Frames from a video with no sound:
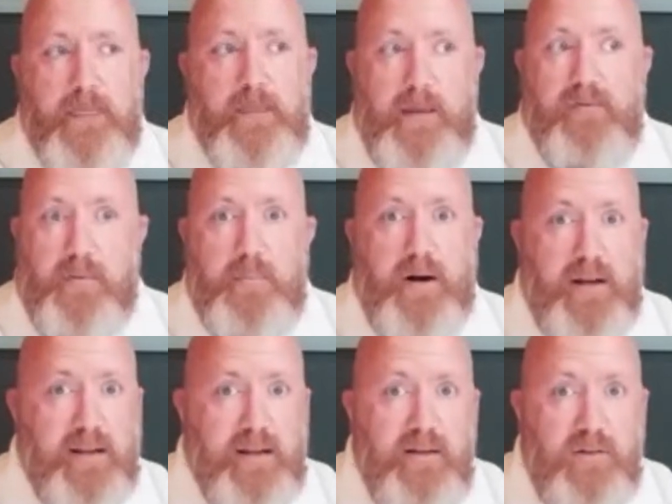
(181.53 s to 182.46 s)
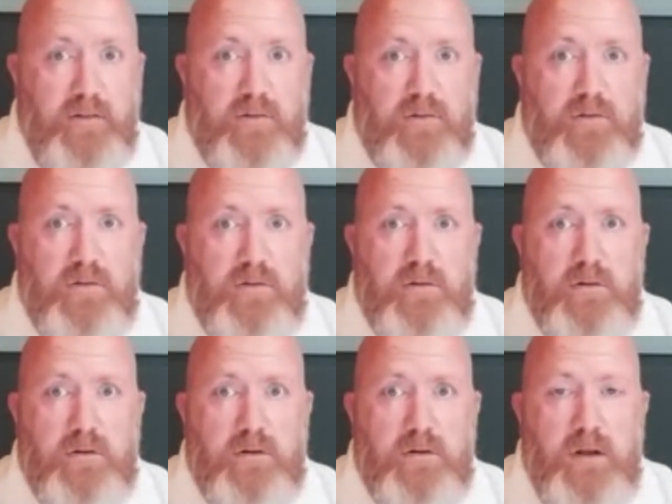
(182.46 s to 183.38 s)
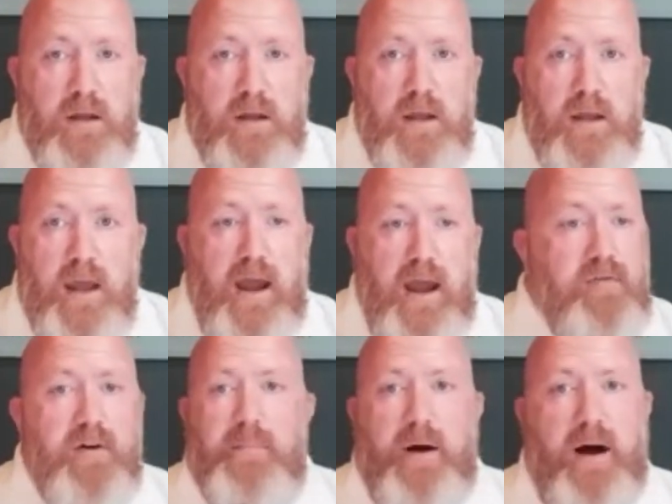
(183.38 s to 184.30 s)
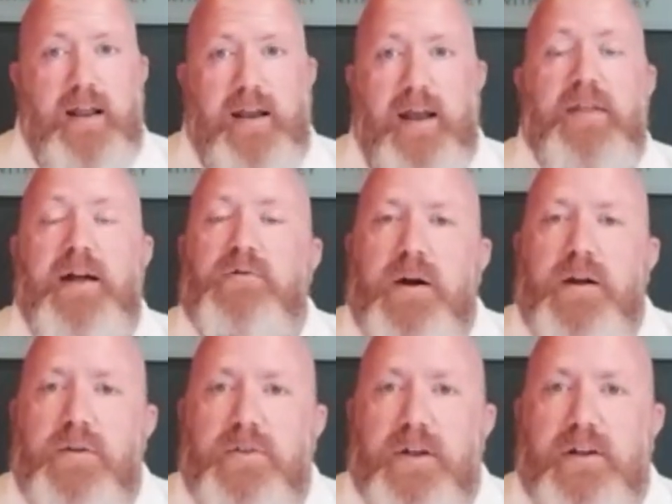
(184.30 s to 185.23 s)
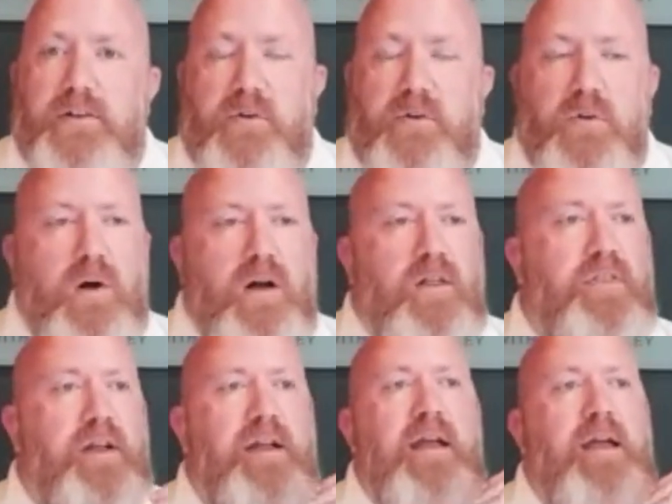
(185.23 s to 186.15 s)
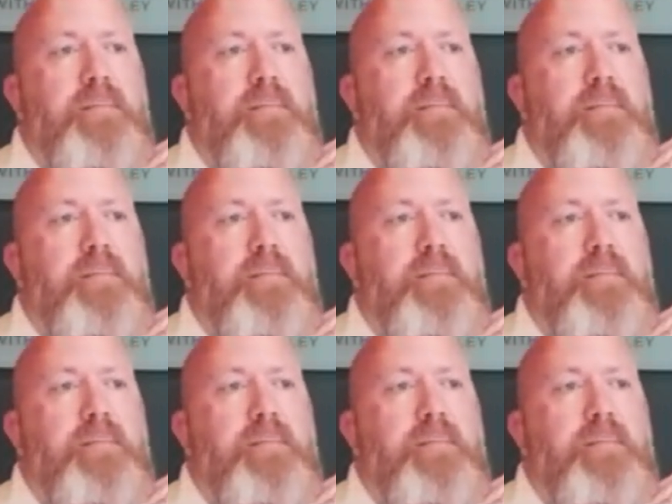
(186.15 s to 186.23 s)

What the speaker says: Everybody is. Everybody. And that's why you think it's for the wealthy.